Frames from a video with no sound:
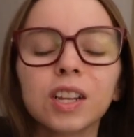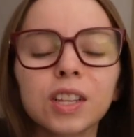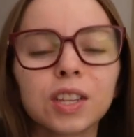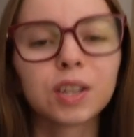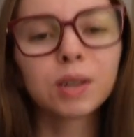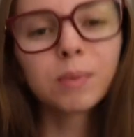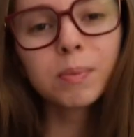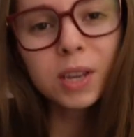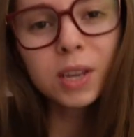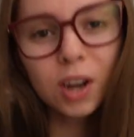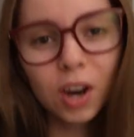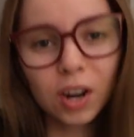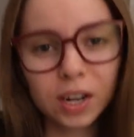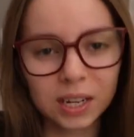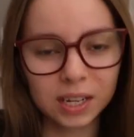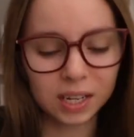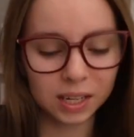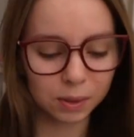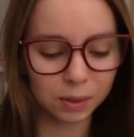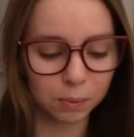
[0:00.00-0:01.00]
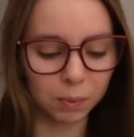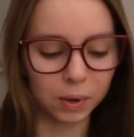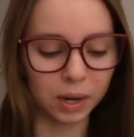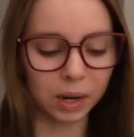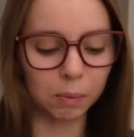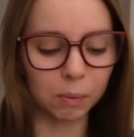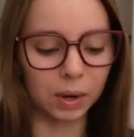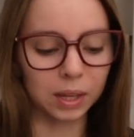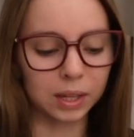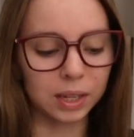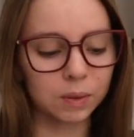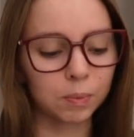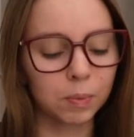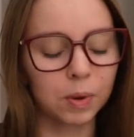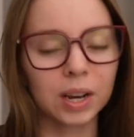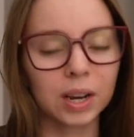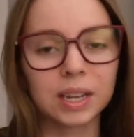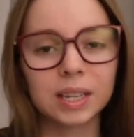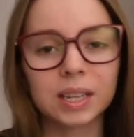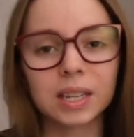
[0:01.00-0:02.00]
to be honest, when I read this
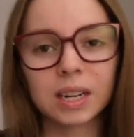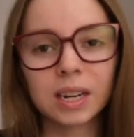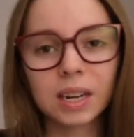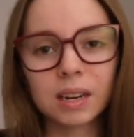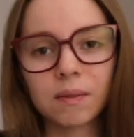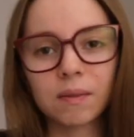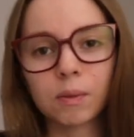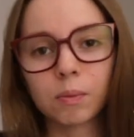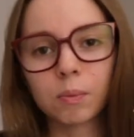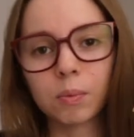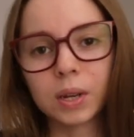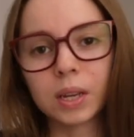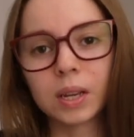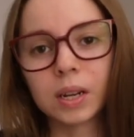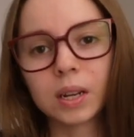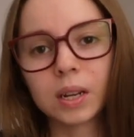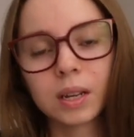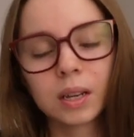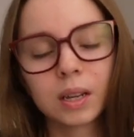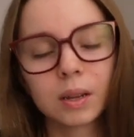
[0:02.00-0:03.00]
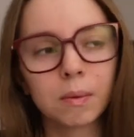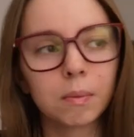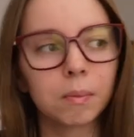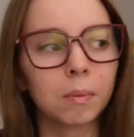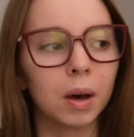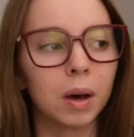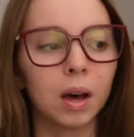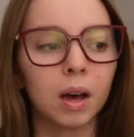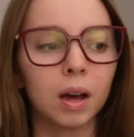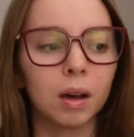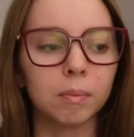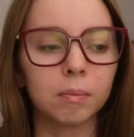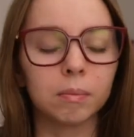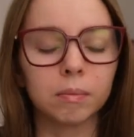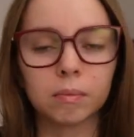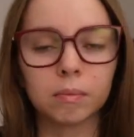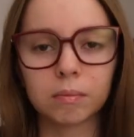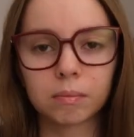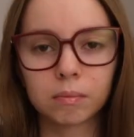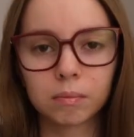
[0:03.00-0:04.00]
book, I didn't even read
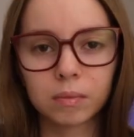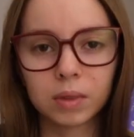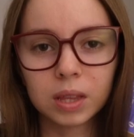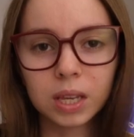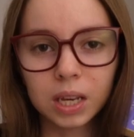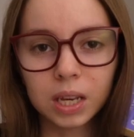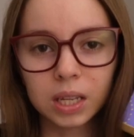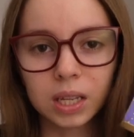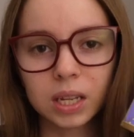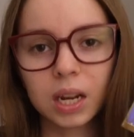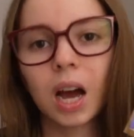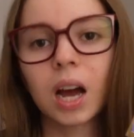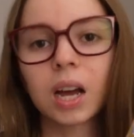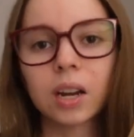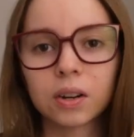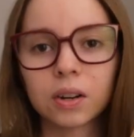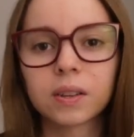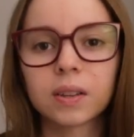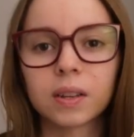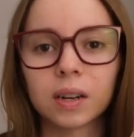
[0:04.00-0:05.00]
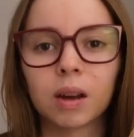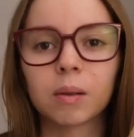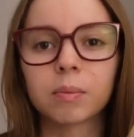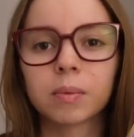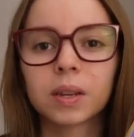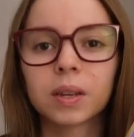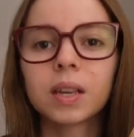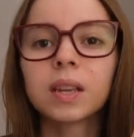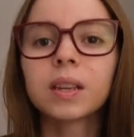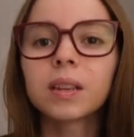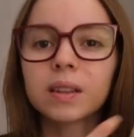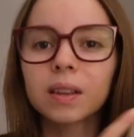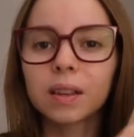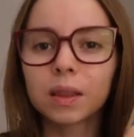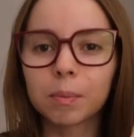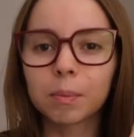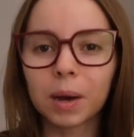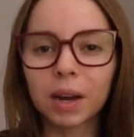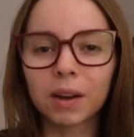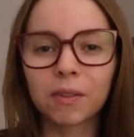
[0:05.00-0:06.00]
um, the entire synopsis in
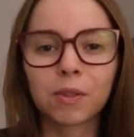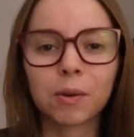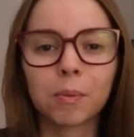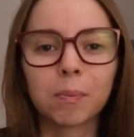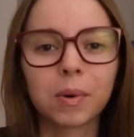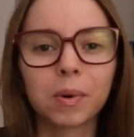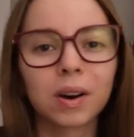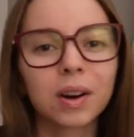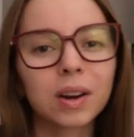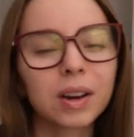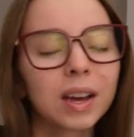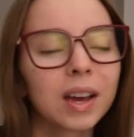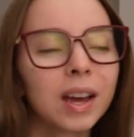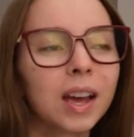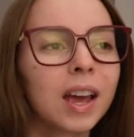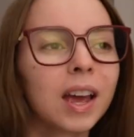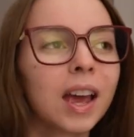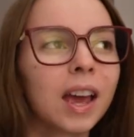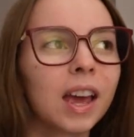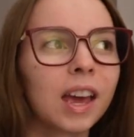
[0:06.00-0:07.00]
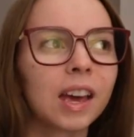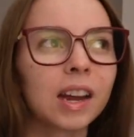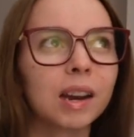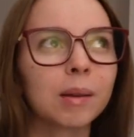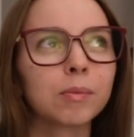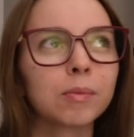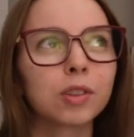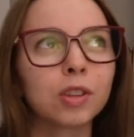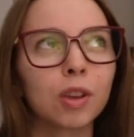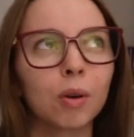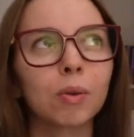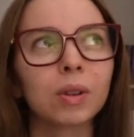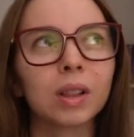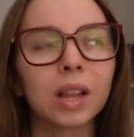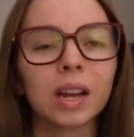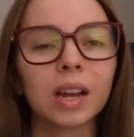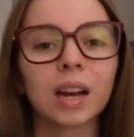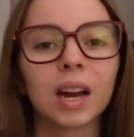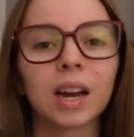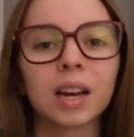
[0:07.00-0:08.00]
the back of the book and I'm so
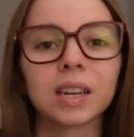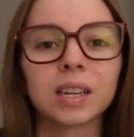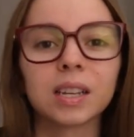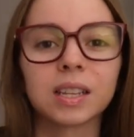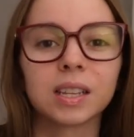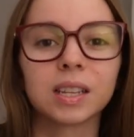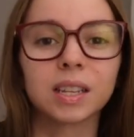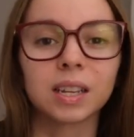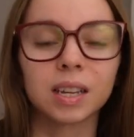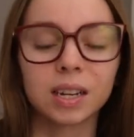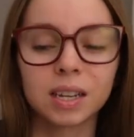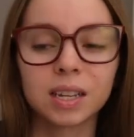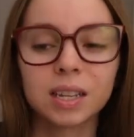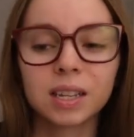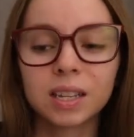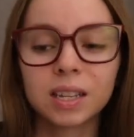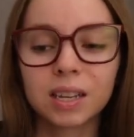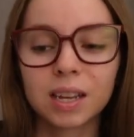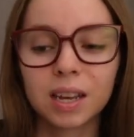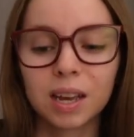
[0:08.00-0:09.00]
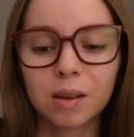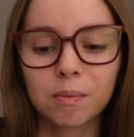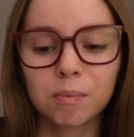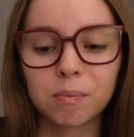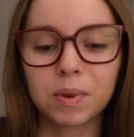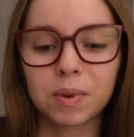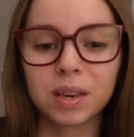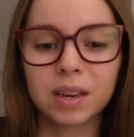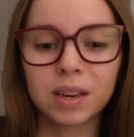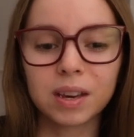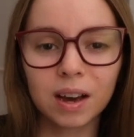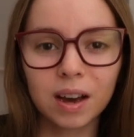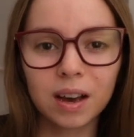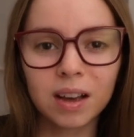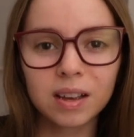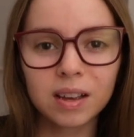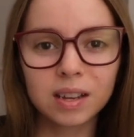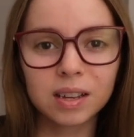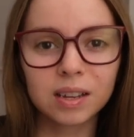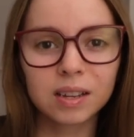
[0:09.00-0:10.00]
glad I didn't
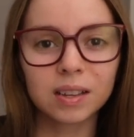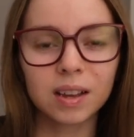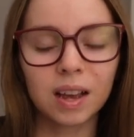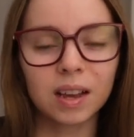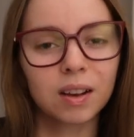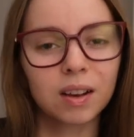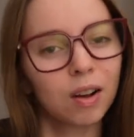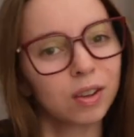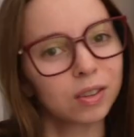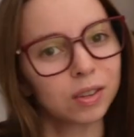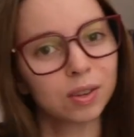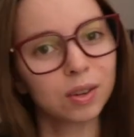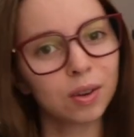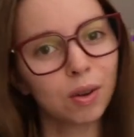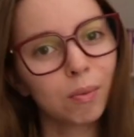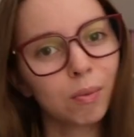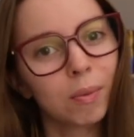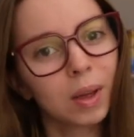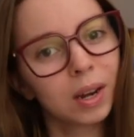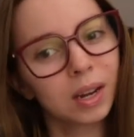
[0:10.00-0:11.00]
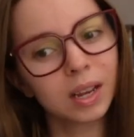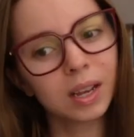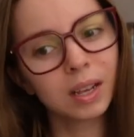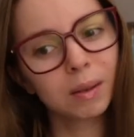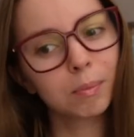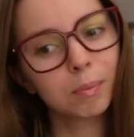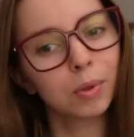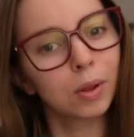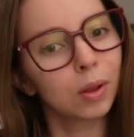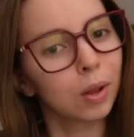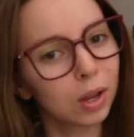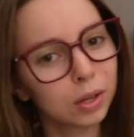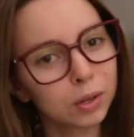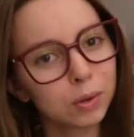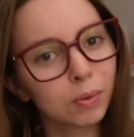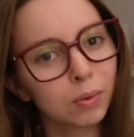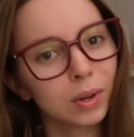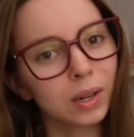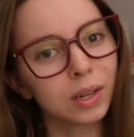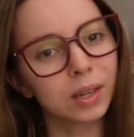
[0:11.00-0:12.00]
because I got so many plot
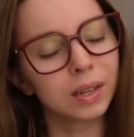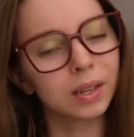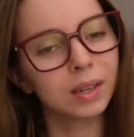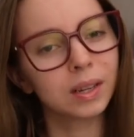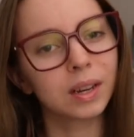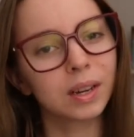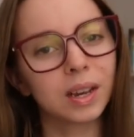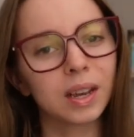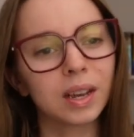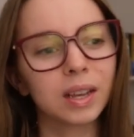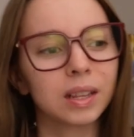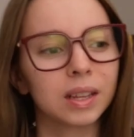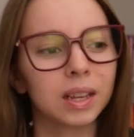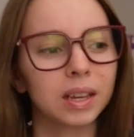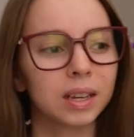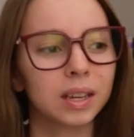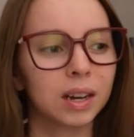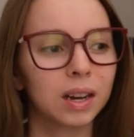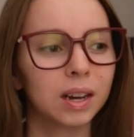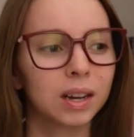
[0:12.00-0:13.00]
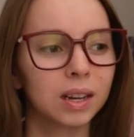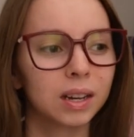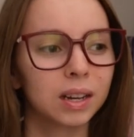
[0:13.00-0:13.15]
twists and like